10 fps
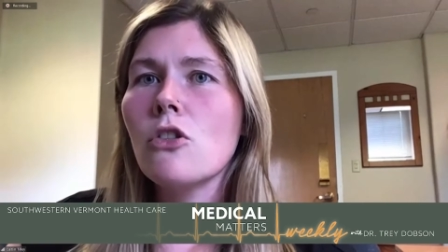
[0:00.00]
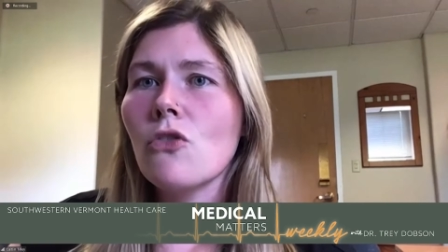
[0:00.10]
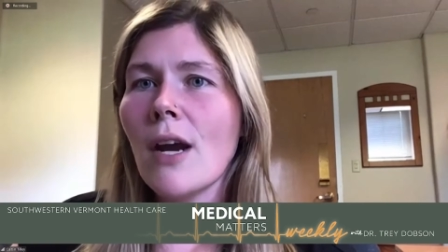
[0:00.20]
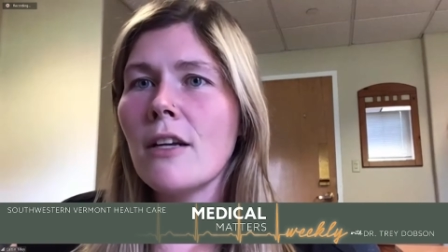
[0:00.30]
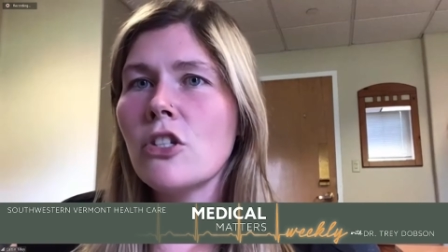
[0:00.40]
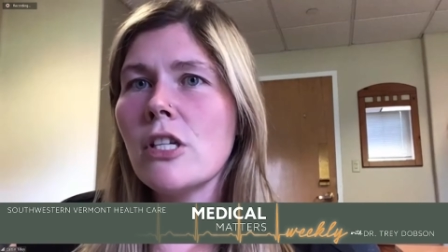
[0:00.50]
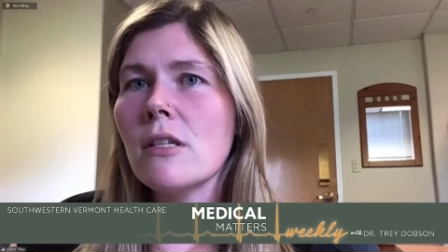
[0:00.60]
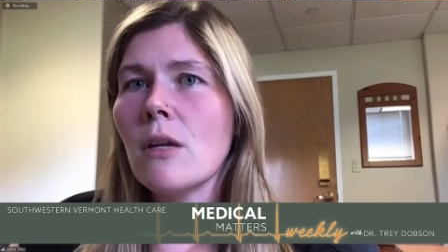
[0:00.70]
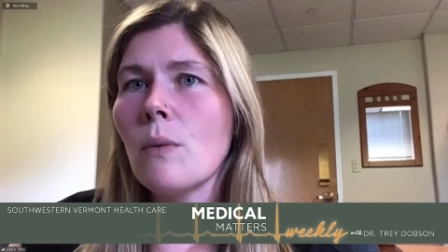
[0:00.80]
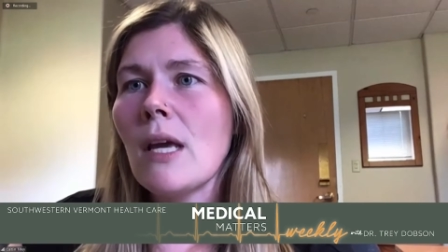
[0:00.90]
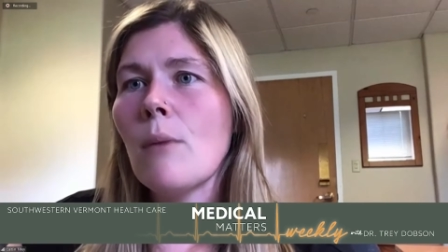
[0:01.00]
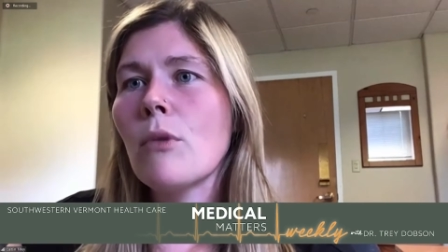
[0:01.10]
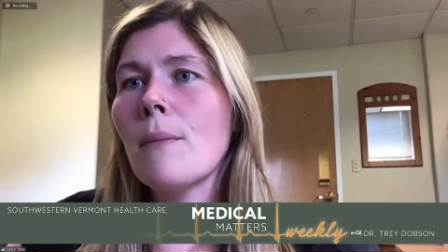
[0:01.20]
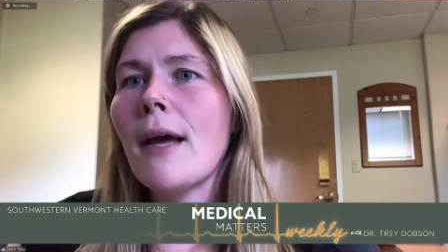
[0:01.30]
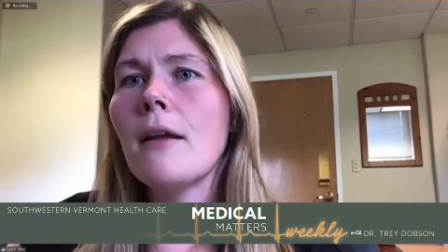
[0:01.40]
what strategies could we
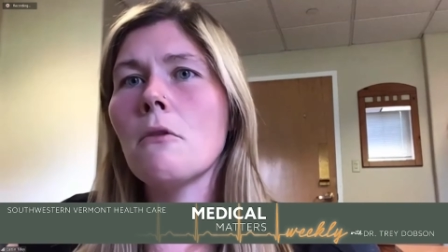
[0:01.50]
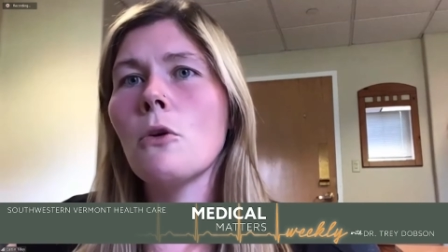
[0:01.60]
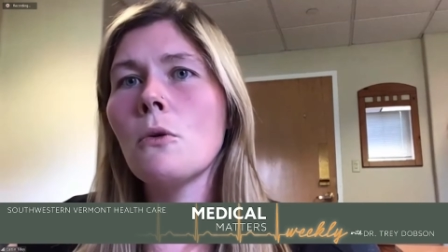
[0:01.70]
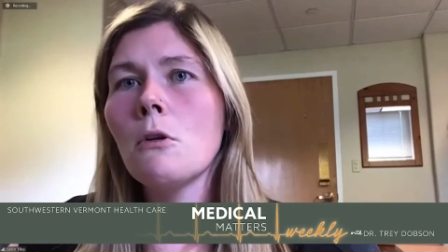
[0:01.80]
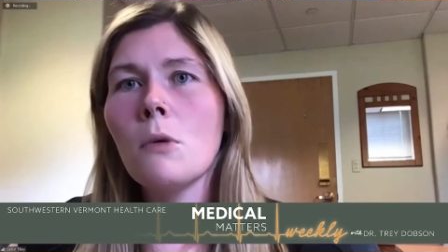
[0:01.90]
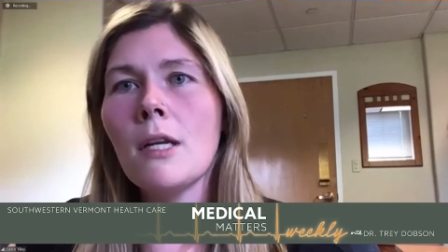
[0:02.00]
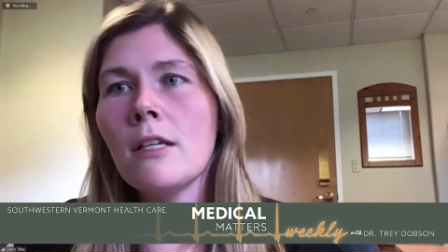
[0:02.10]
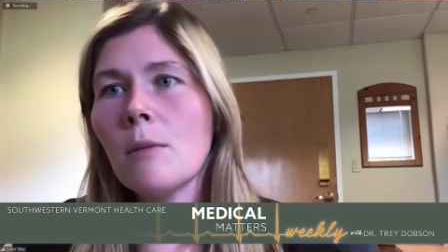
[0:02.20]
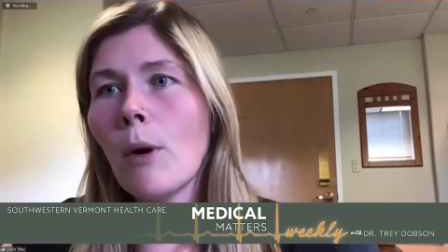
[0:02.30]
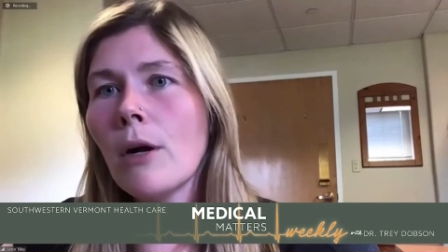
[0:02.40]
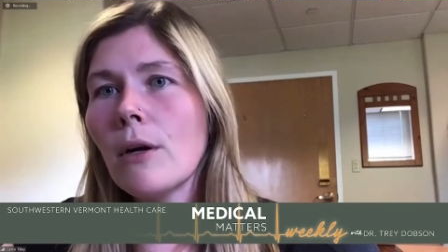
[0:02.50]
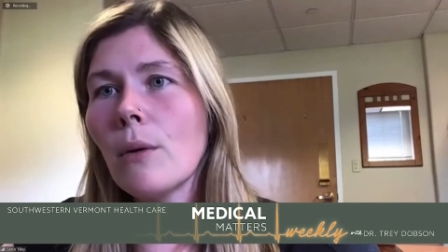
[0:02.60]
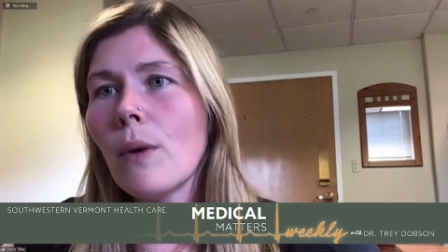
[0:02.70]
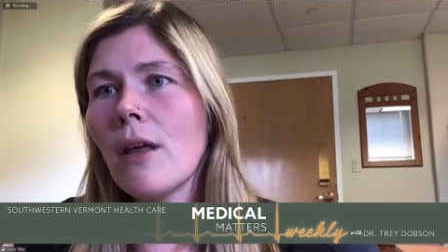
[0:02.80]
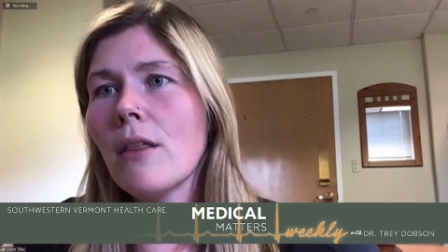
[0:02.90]
implement and who did we need to
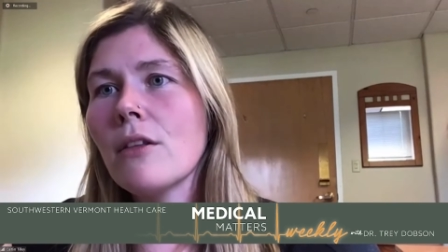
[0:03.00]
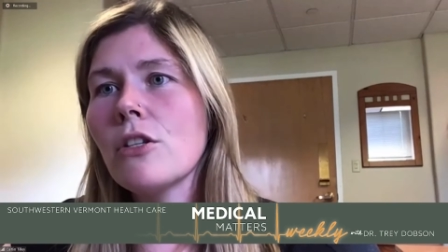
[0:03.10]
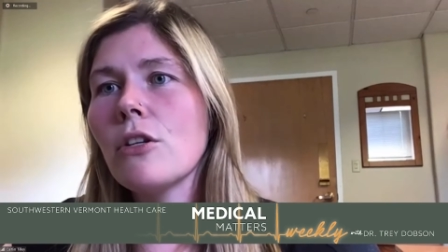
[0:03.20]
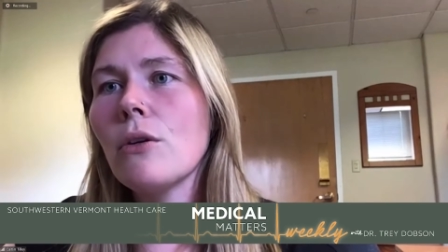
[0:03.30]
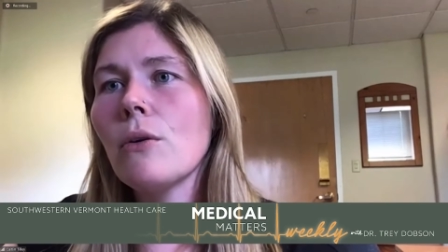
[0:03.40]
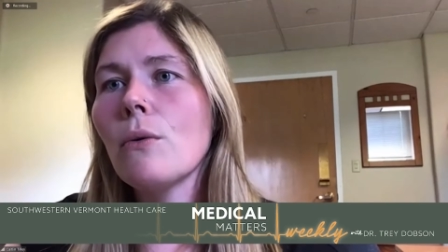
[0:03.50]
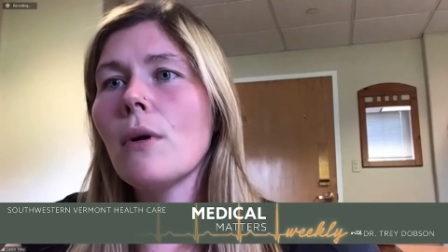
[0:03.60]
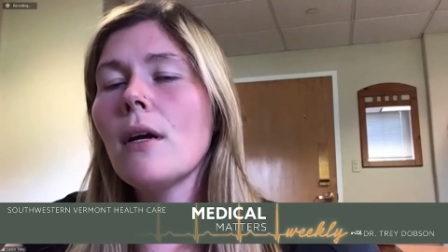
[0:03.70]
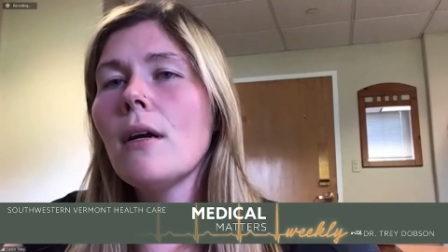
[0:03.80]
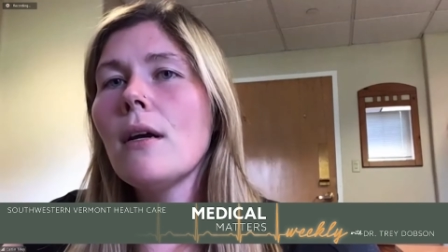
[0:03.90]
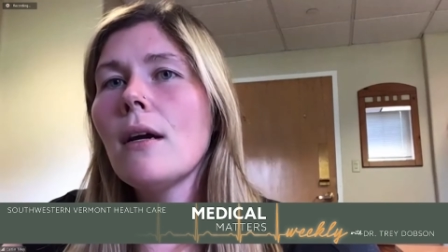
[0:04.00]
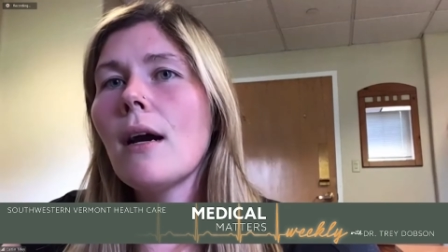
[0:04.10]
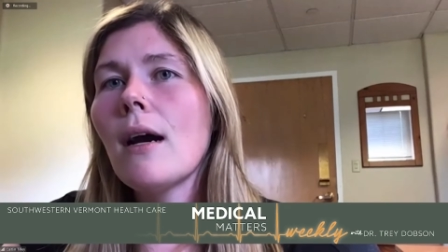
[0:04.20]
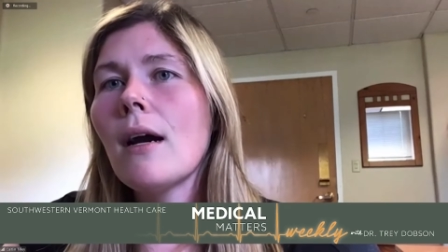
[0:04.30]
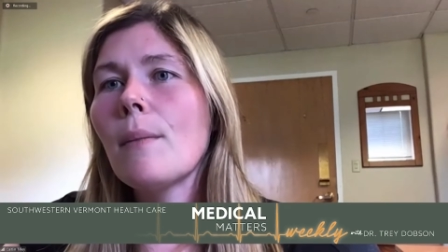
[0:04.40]
partner with to
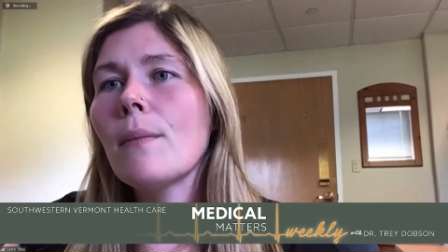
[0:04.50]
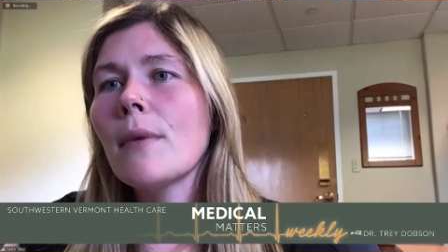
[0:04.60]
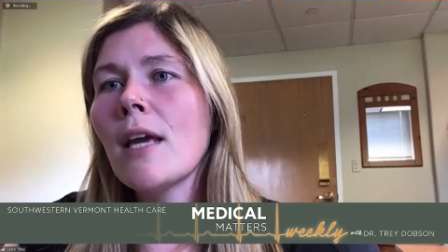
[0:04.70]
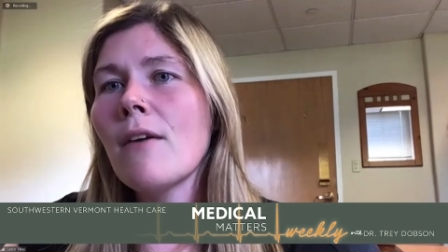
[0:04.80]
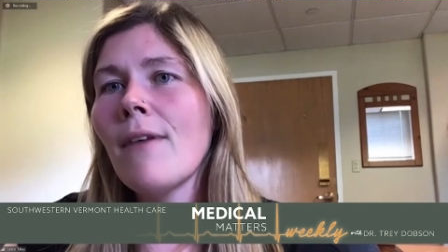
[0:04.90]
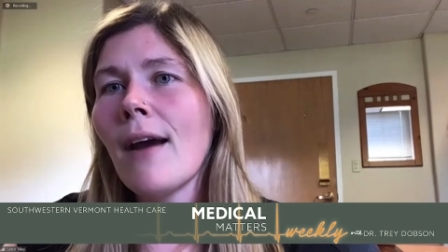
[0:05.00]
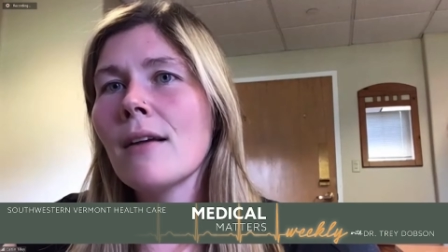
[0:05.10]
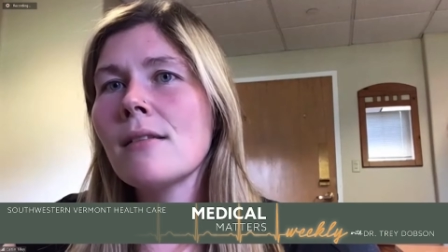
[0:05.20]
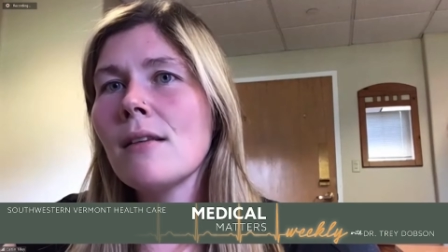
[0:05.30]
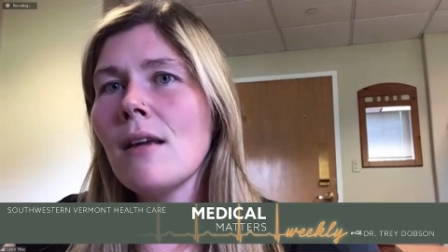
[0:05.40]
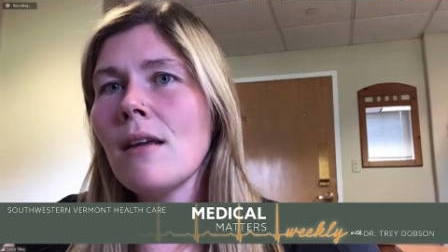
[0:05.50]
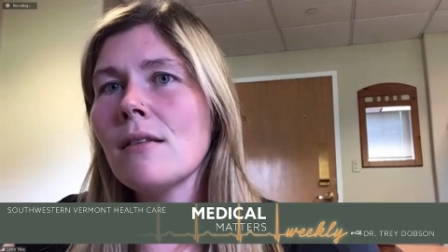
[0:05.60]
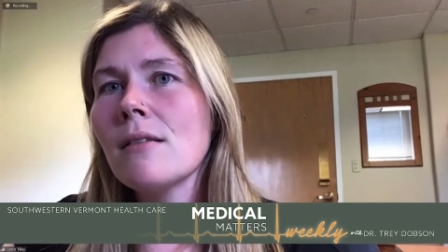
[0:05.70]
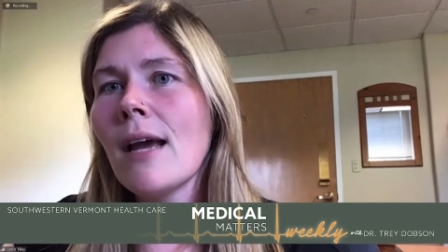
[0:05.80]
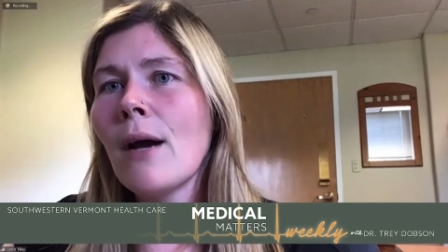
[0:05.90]
um, get
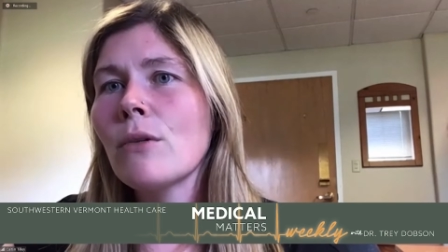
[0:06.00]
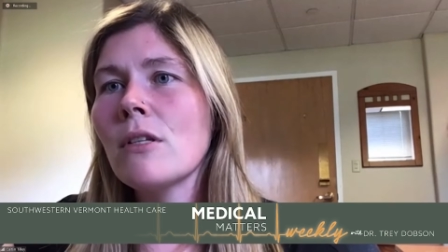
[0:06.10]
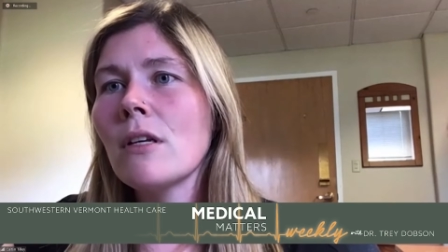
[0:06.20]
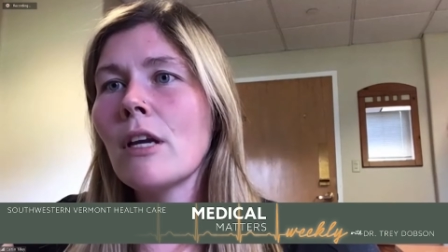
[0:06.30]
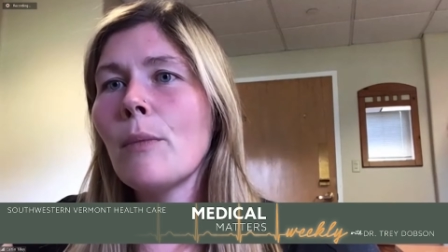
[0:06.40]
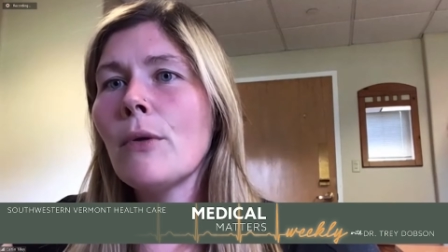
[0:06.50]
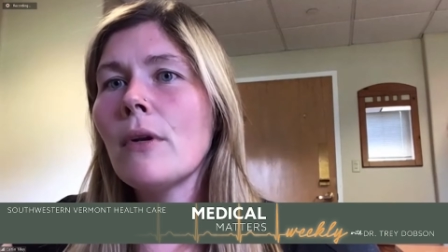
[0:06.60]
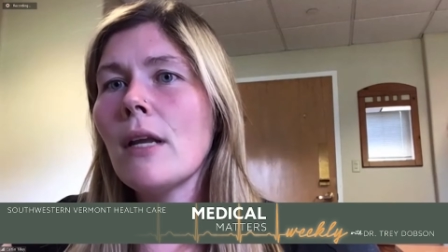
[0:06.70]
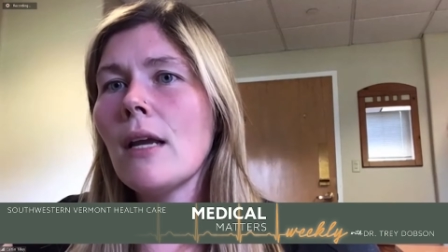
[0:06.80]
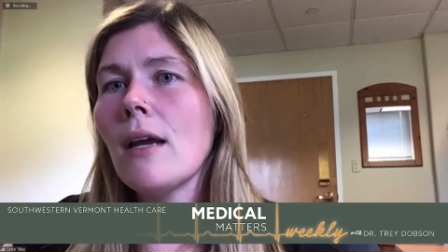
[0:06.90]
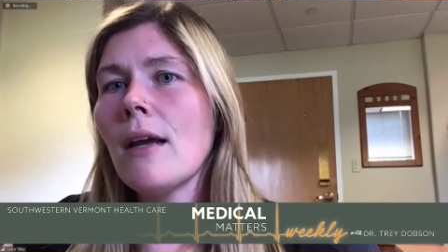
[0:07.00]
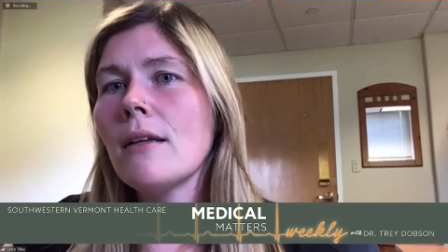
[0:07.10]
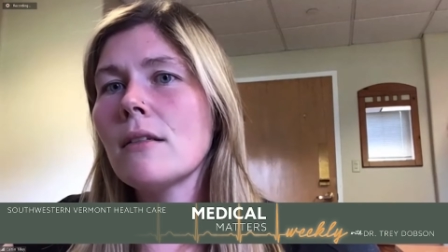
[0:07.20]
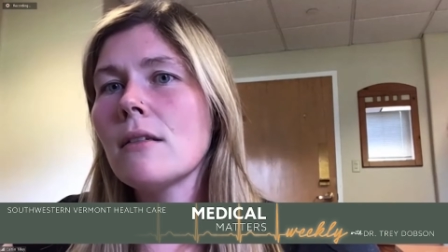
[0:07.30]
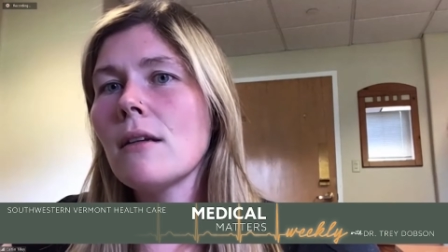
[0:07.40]
vaccines out to the community
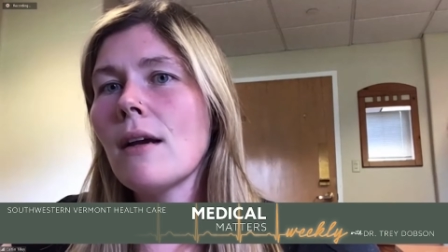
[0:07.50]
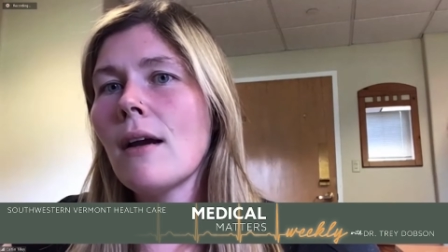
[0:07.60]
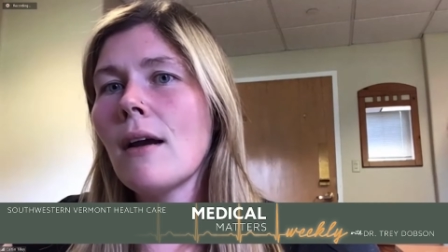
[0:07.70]
and